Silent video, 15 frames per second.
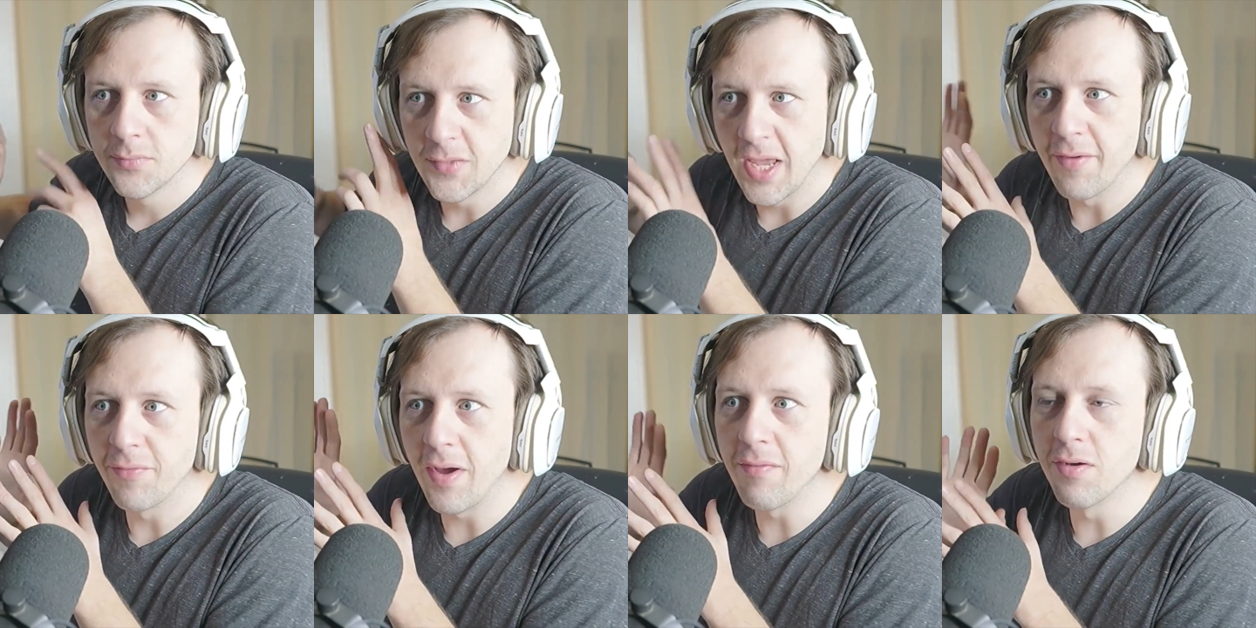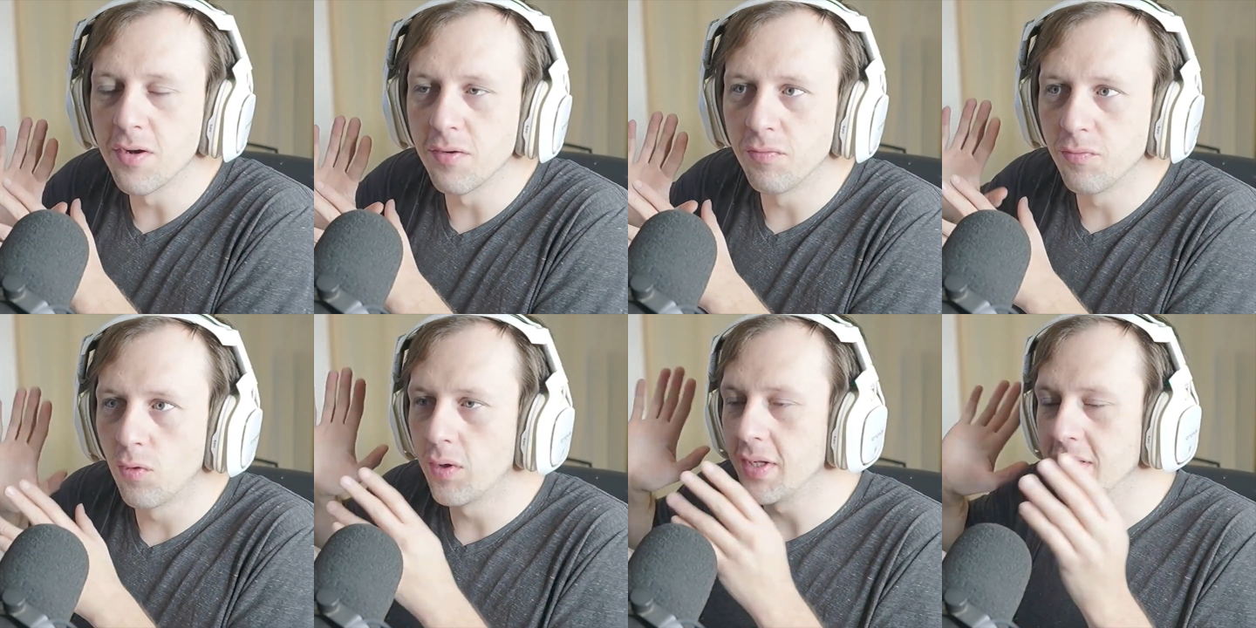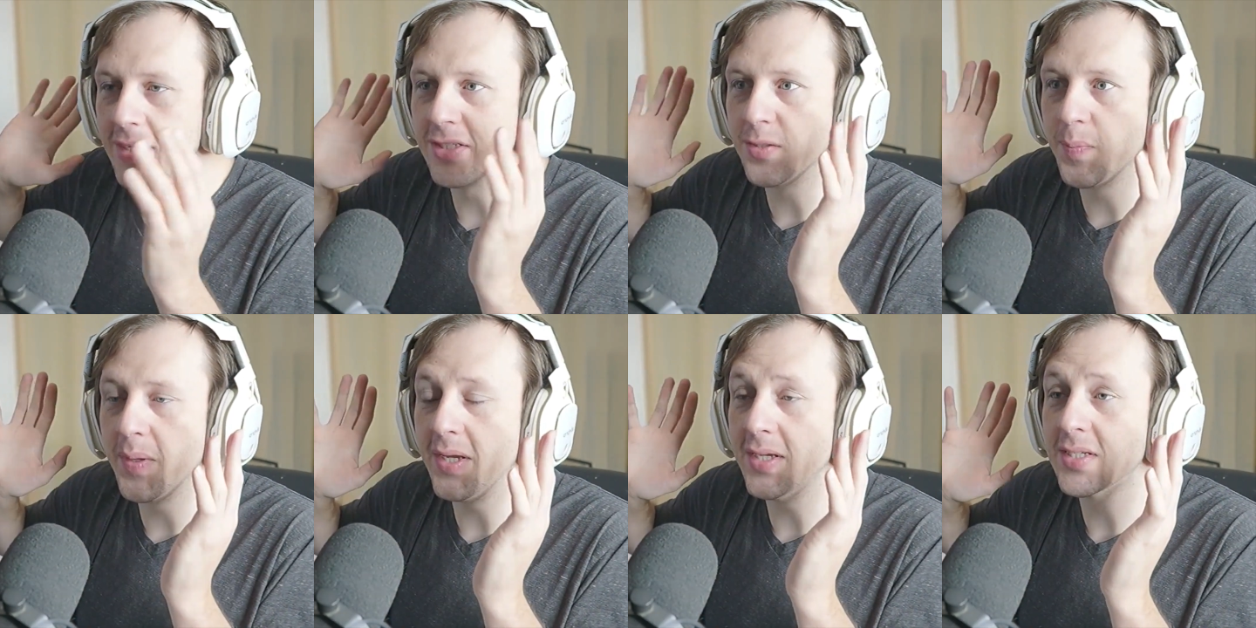Yeah, 540 HP
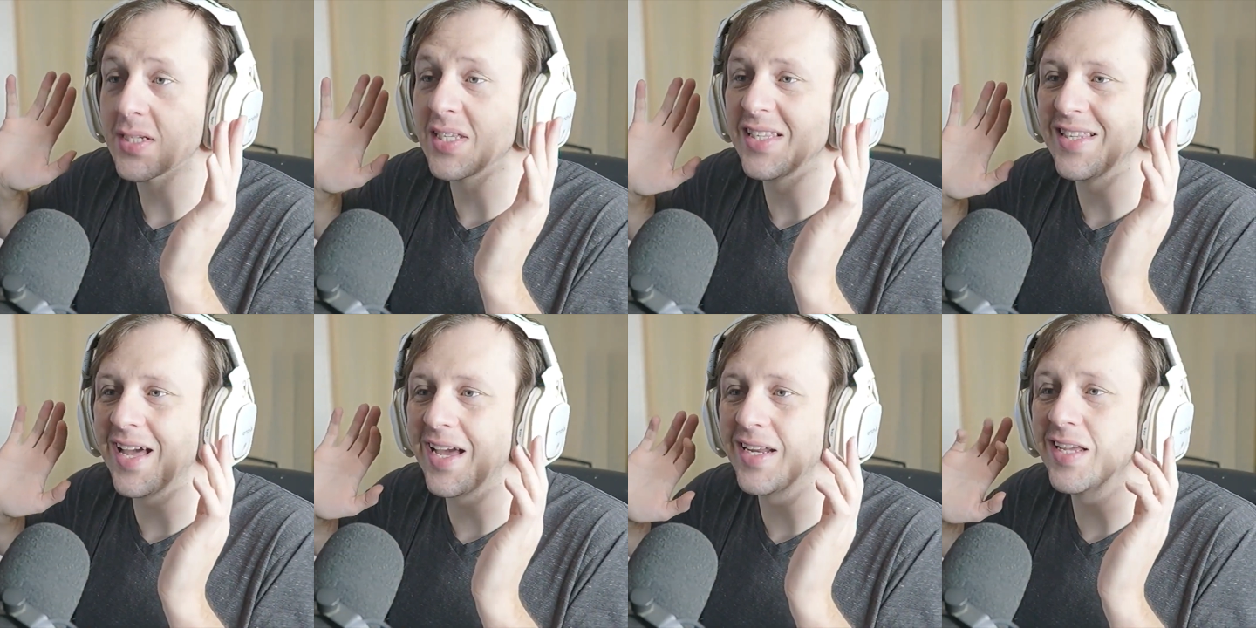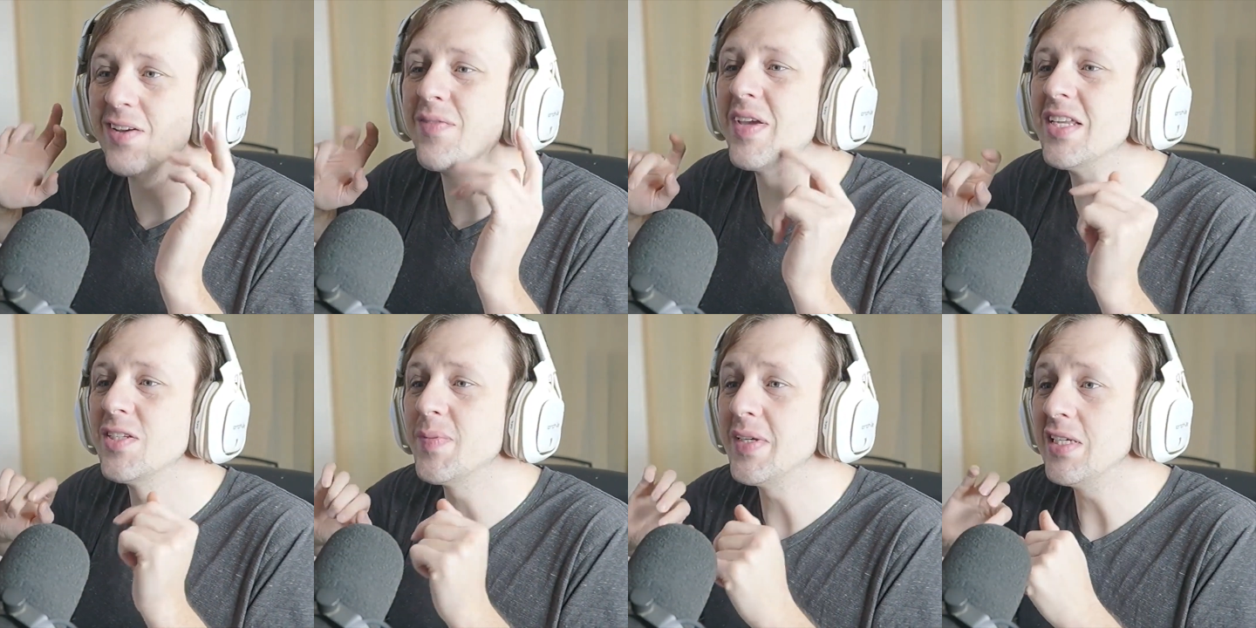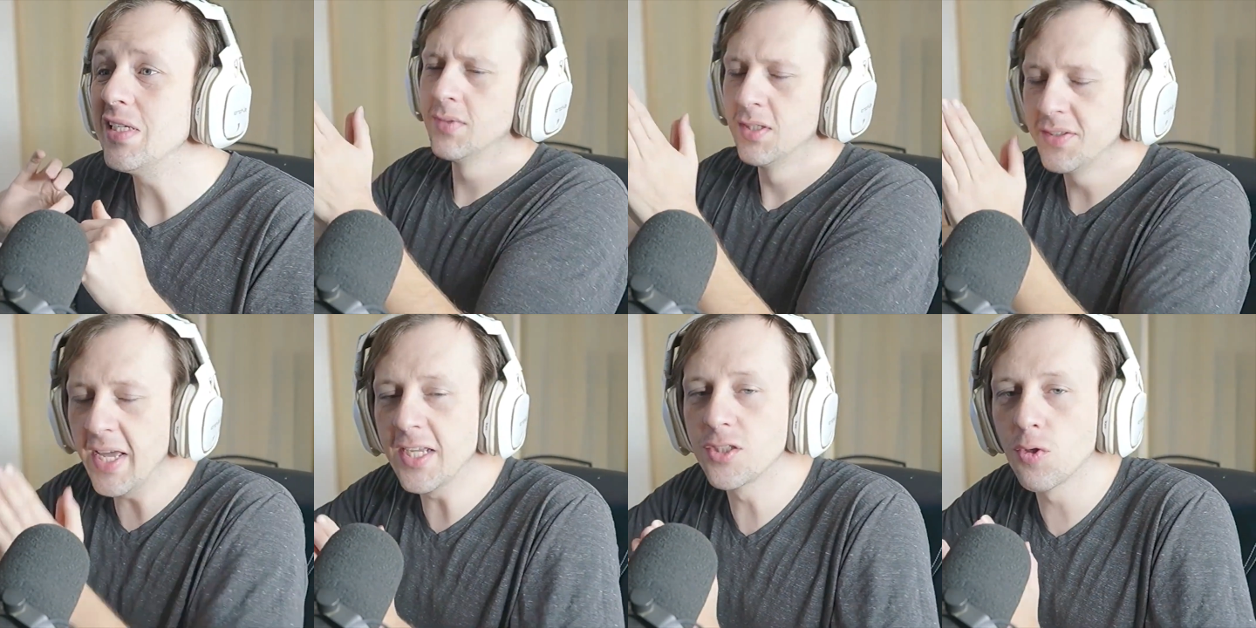is a lot of HP.
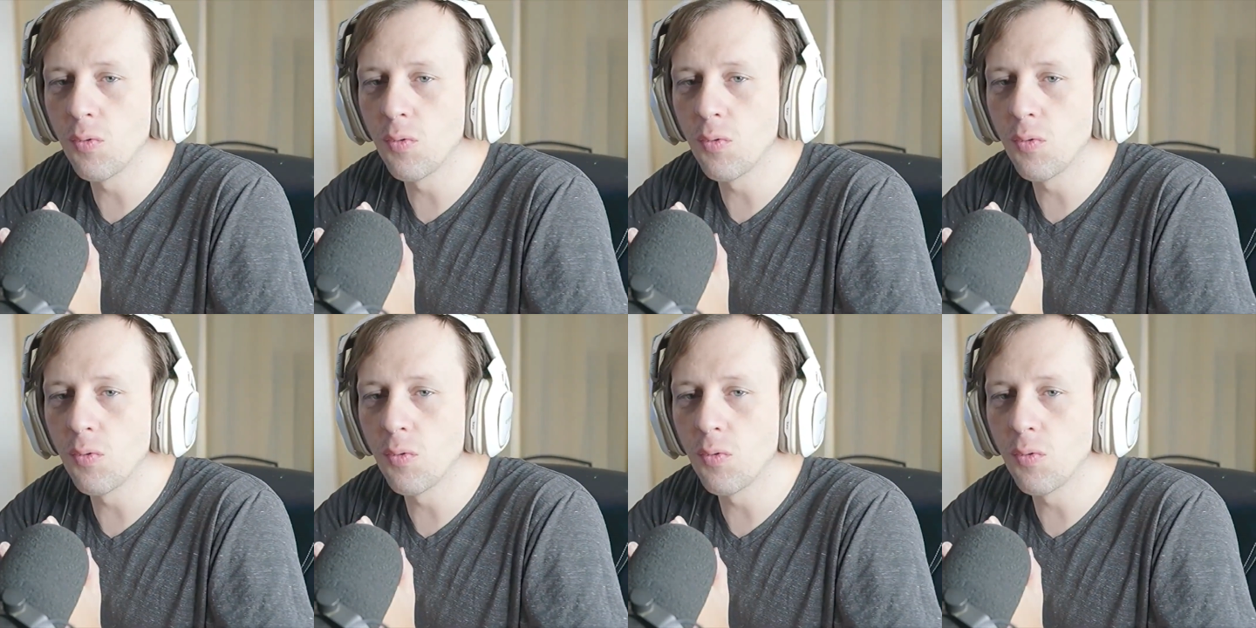Thanks for